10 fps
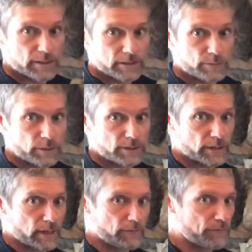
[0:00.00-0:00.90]
this once you
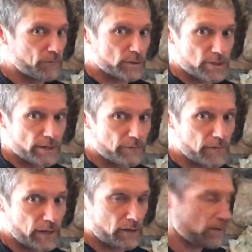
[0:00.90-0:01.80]
have the
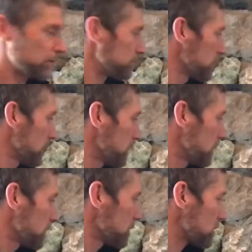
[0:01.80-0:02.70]
fire going.
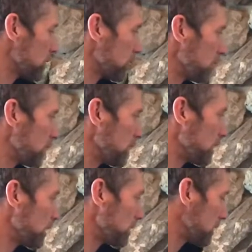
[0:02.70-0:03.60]
So
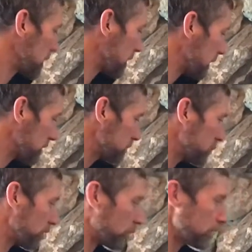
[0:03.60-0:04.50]
again,
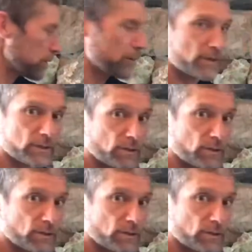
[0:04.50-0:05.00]
before you open the